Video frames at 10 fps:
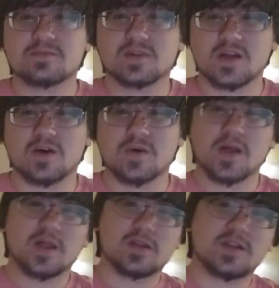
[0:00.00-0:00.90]
below.
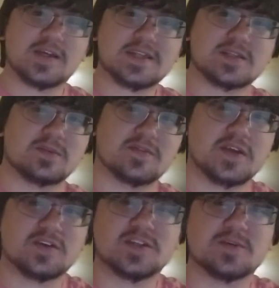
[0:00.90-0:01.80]
Look at some of
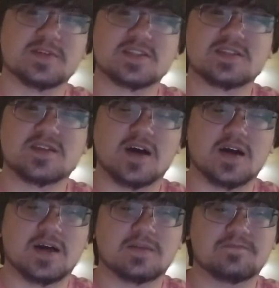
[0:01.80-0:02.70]
Kirishima's
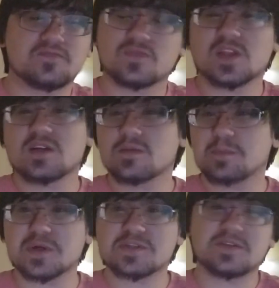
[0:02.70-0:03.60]

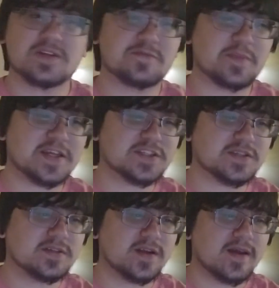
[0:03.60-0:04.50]
personal
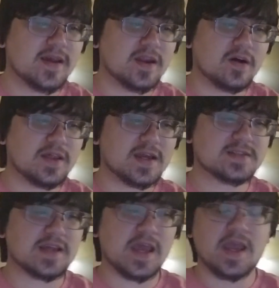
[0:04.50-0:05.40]
information and all that,
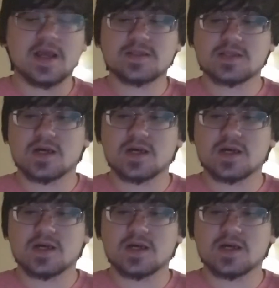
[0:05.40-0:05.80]
and